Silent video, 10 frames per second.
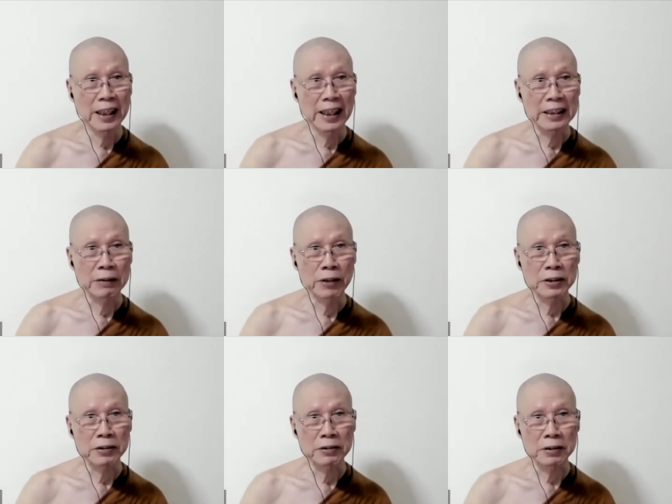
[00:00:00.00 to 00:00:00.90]
I don't
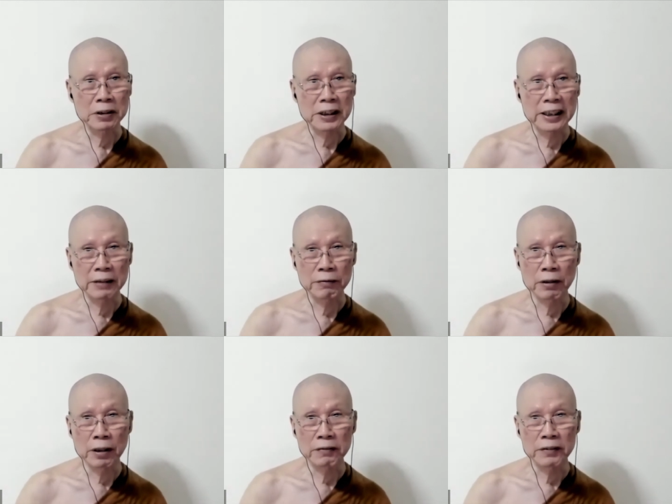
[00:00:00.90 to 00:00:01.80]
want to get
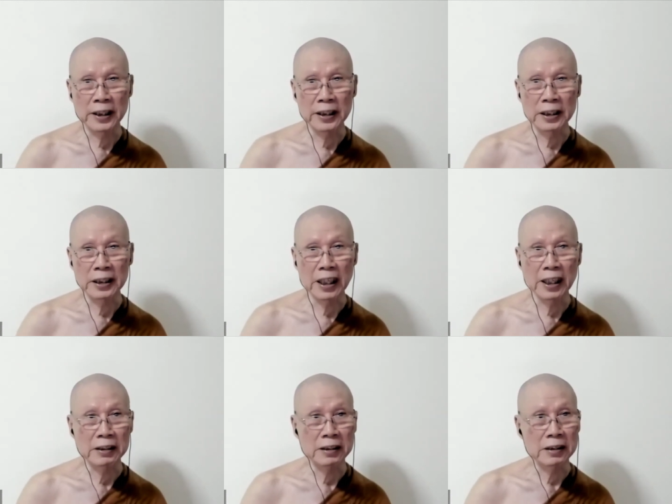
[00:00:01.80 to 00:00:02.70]
involved in any
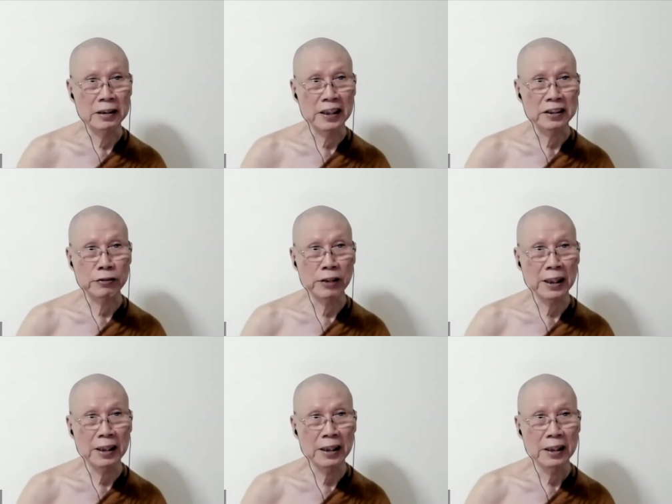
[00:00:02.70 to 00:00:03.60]
other
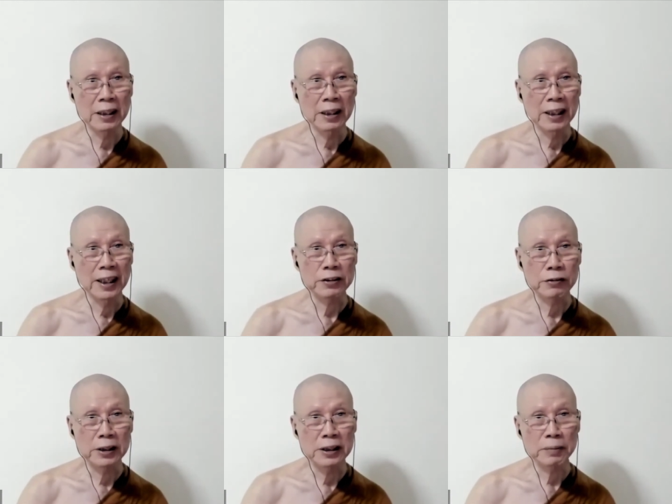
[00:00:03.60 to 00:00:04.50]
extra
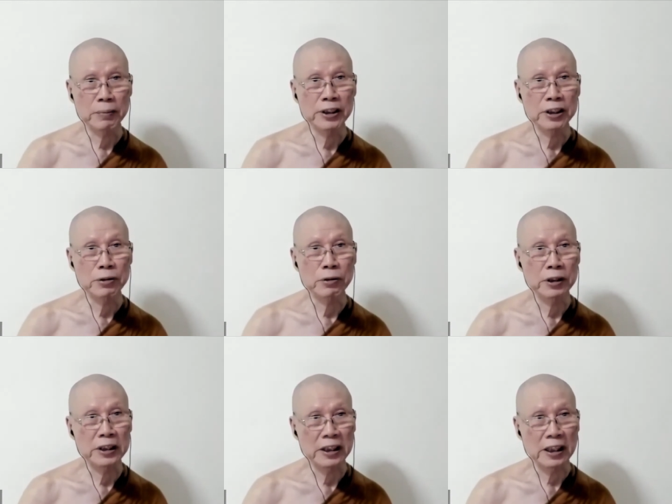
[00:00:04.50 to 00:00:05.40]
extra spiritual
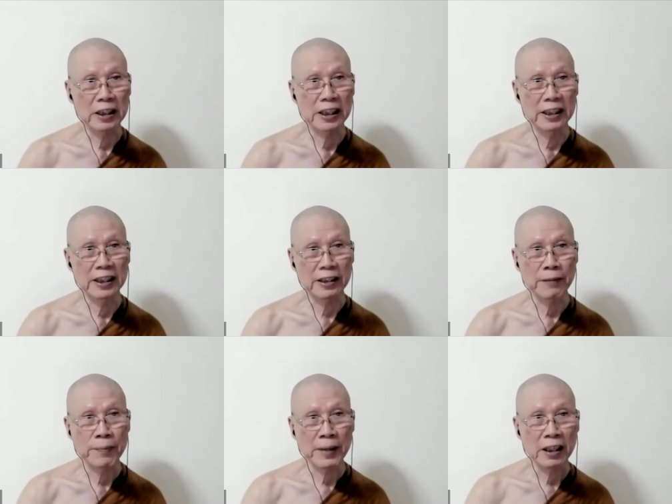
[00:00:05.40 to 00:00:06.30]
work like
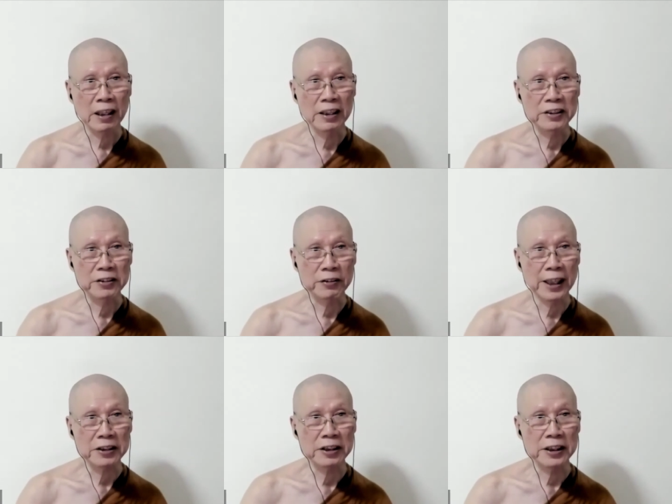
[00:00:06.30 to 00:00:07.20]

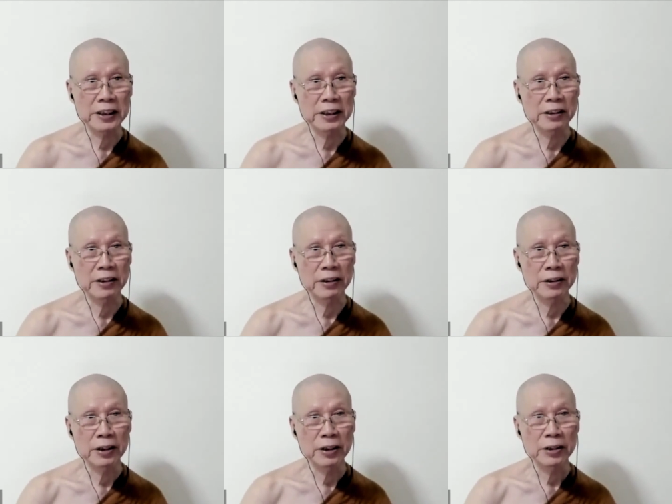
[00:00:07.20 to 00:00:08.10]
construction or
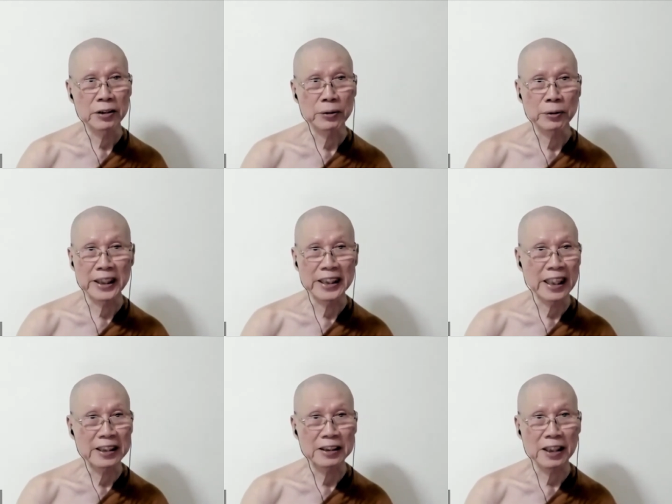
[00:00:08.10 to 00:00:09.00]
doing any
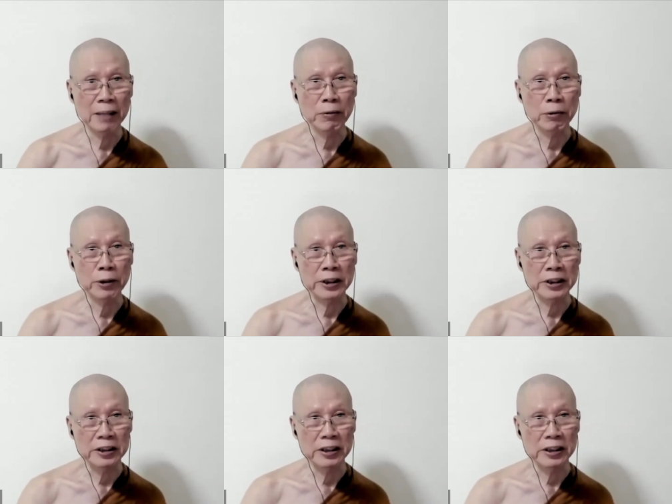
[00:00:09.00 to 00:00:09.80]
other type of work.